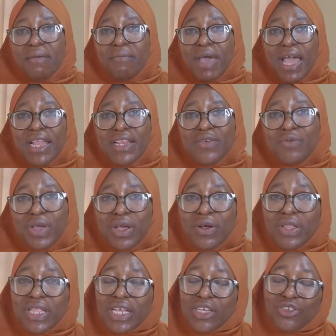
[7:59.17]
But anyway,
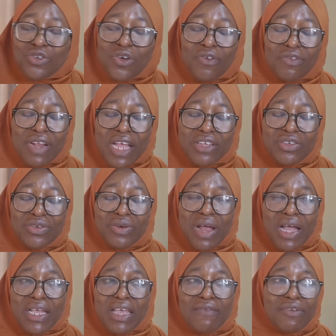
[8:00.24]
on the issue of
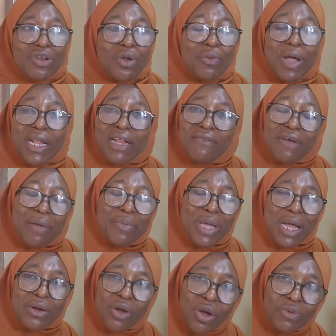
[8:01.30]
Nigeria, giving up can never be
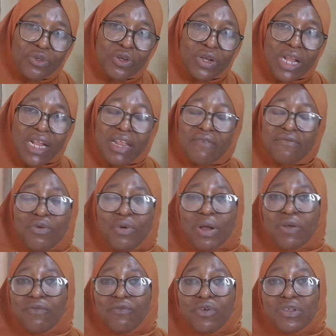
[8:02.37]
an option, and
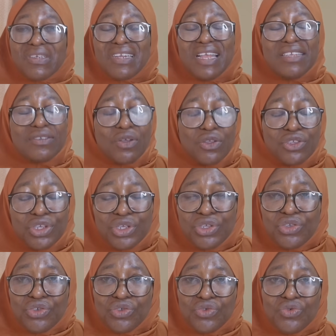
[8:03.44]
one of us, let's
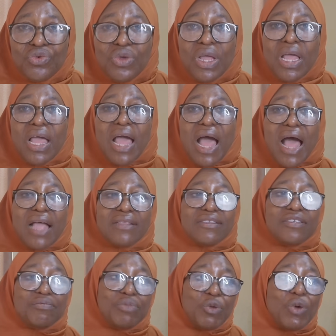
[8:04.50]
continue to do, and
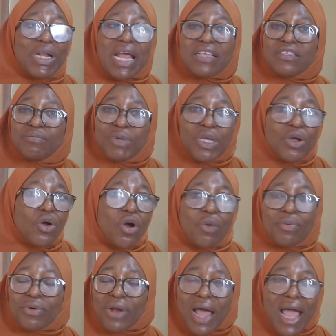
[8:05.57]
whether speak
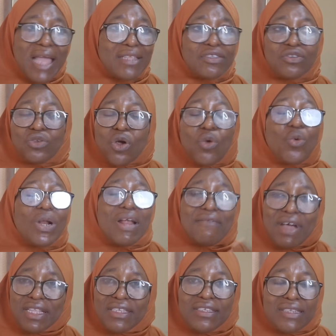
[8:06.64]
up, write, talk,
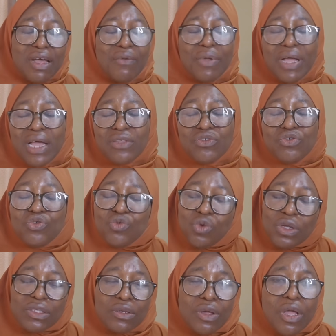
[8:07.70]
whatever it is that we can do
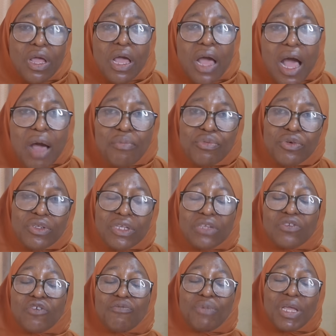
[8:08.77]
towards the
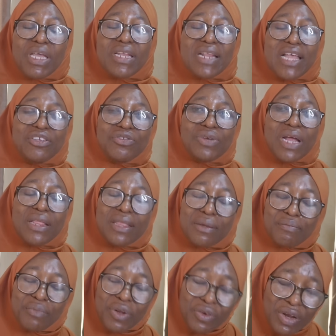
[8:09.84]
process of making Nigeria
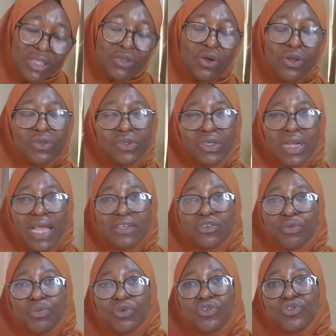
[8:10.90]
the great country that it's
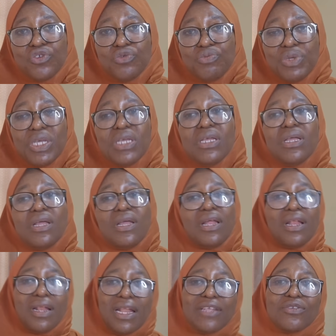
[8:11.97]
supposed to be.
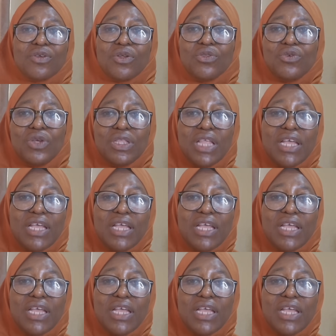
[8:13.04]
Let's all do it.